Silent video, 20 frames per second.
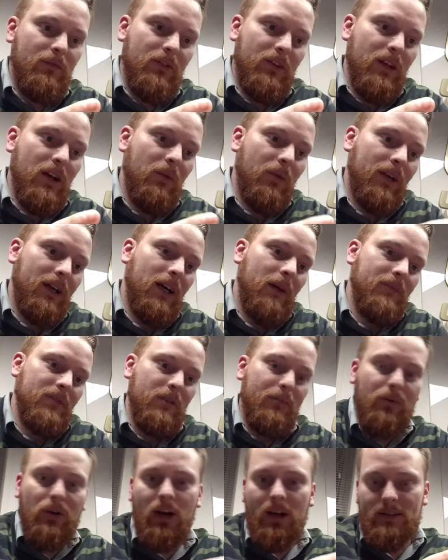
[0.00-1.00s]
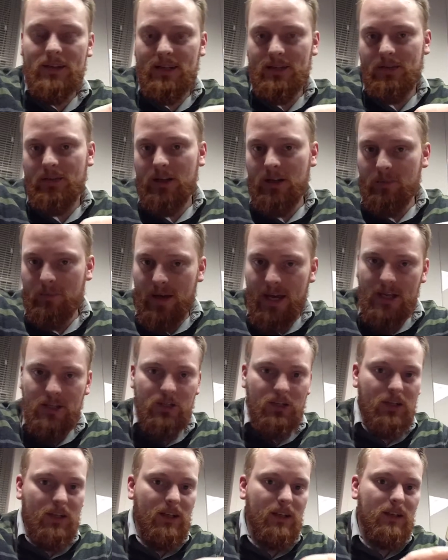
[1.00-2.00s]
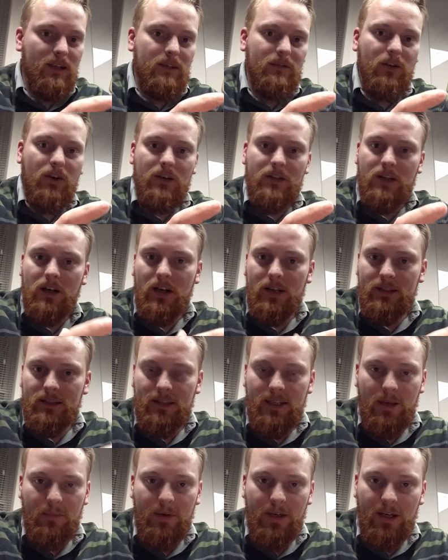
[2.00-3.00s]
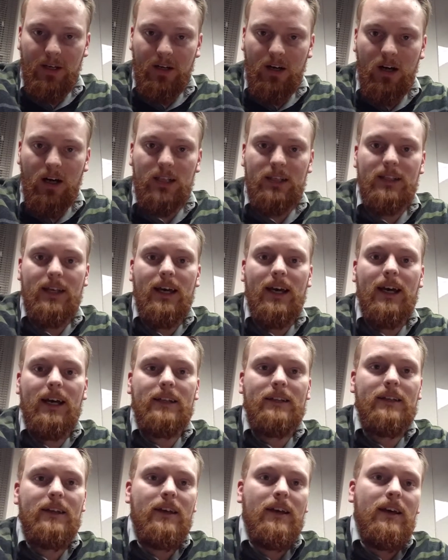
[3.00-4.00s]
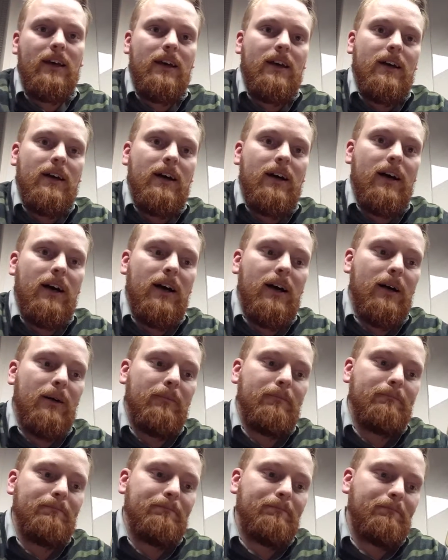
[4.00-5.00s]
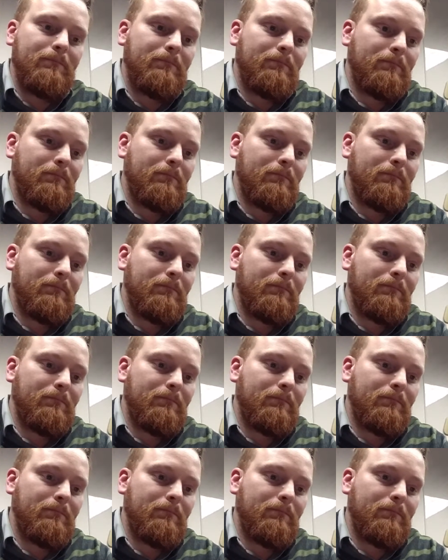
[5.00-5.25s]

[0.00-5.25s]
You know, when it comes to processor automation, as far as con- keeping in contact, um,